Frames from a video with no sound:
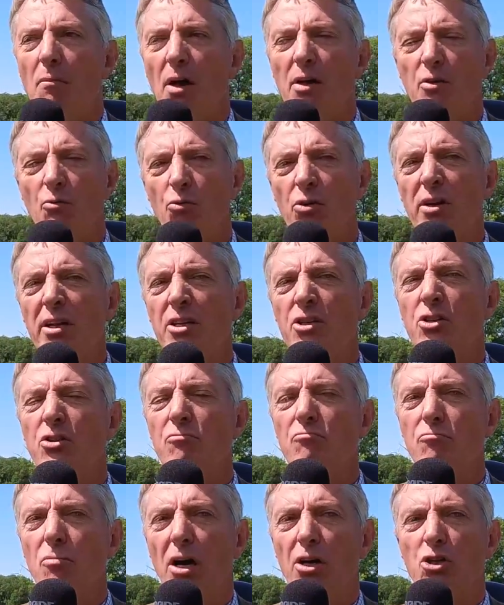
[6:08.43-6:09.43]
You wouldn't need to do
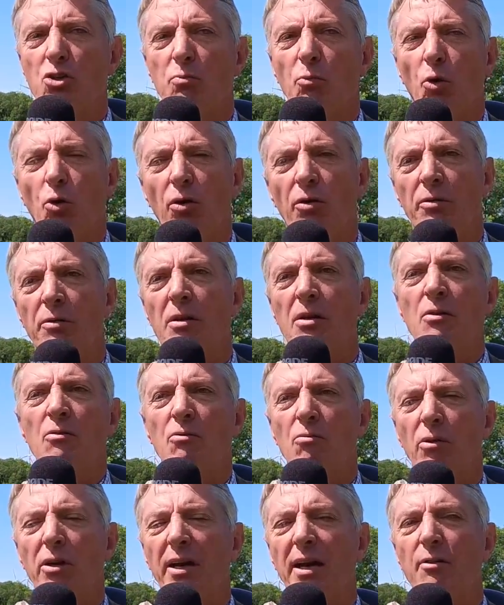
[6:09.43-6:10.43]
much more.
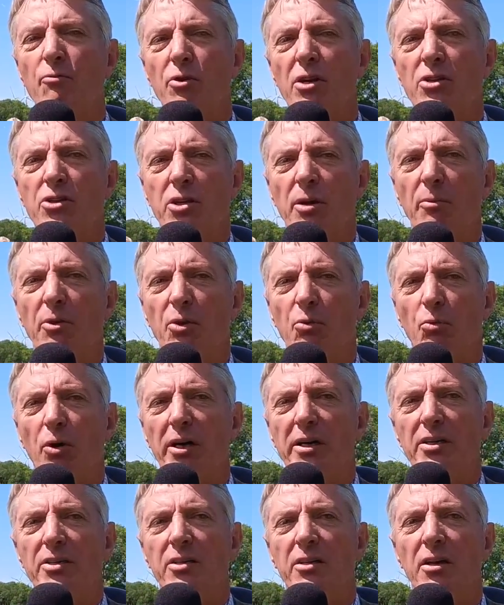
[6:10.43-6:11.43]
You'd want to get rid of some of the
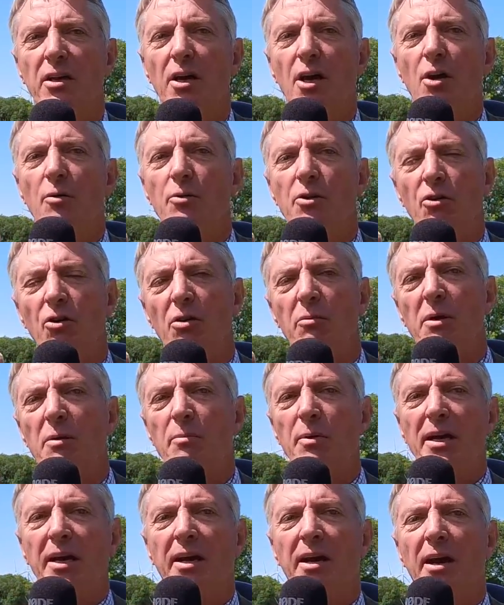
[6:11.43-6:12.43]
weight. You've got to be a
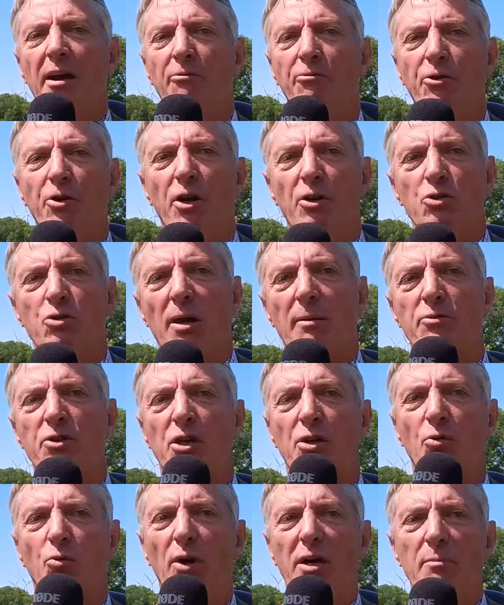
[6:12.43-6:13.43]
bit careful not to
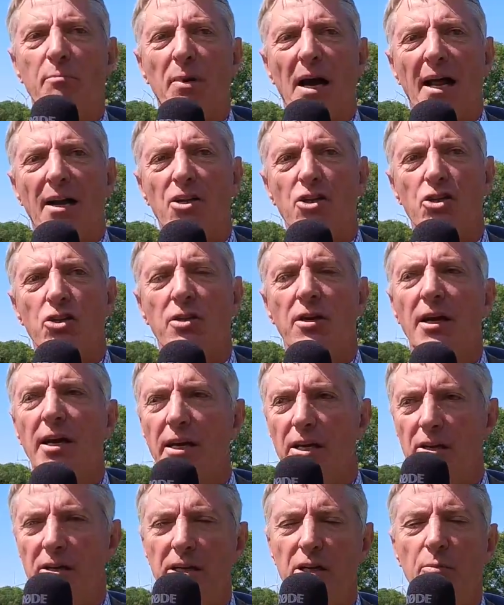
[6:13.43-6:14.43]
upset the weight balance.
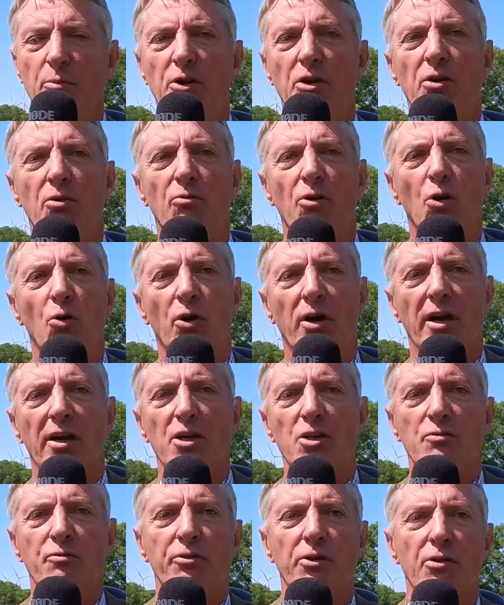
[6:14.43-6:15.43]
You'd need to put in a roll
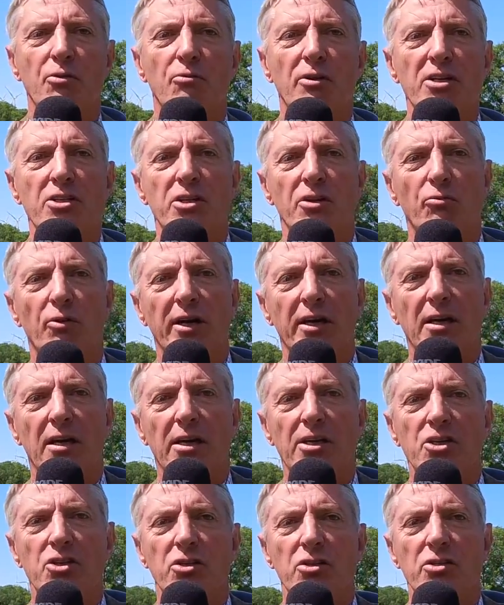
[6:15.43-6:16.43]
cage for the racing
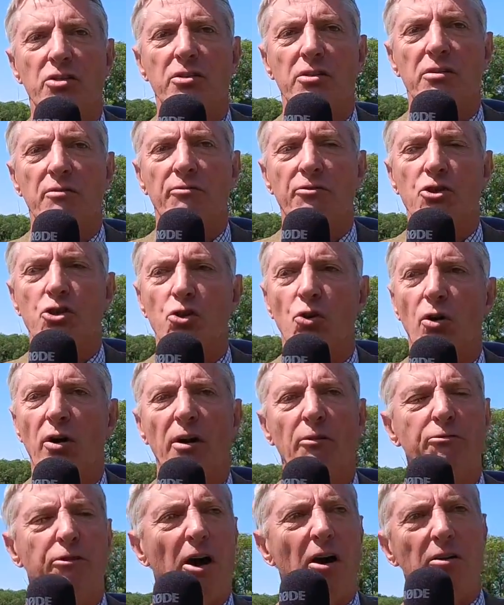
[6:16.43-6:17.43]
regulations, for sure,
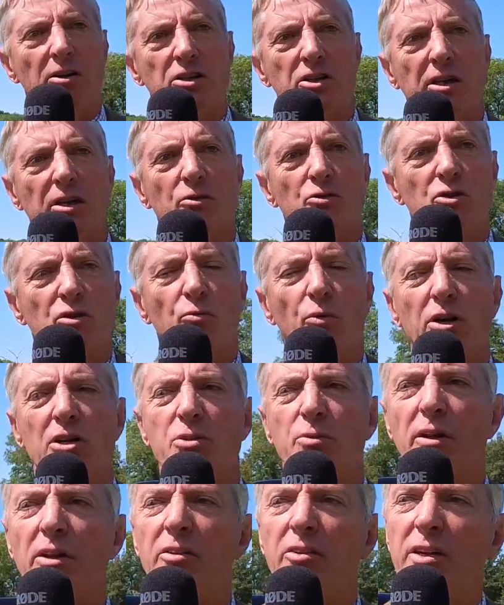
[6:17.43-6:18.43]
and a fire extinguisher and one or
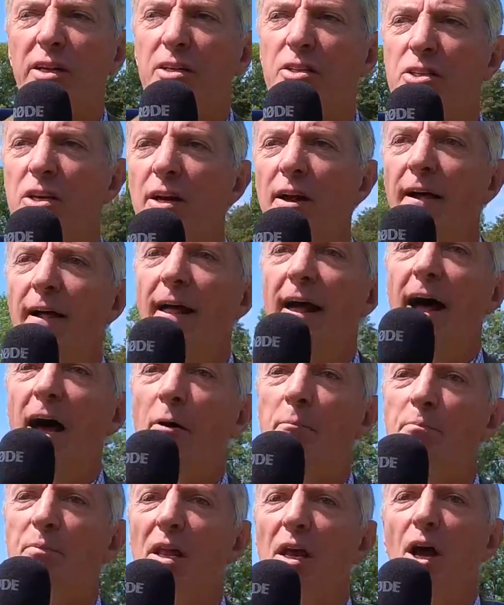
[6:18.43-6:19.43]
two other things.
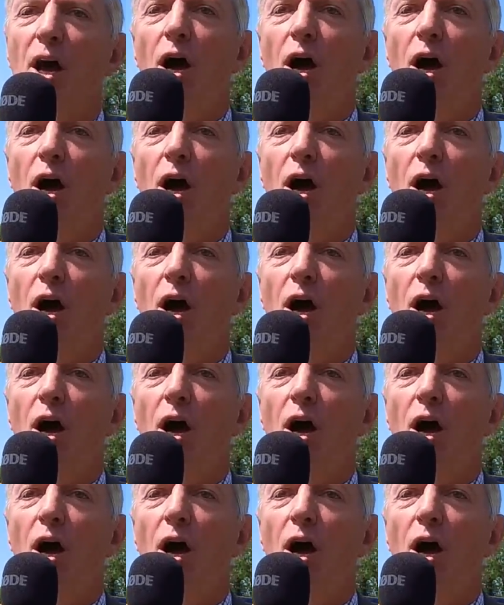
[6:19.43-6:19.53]
Yeah.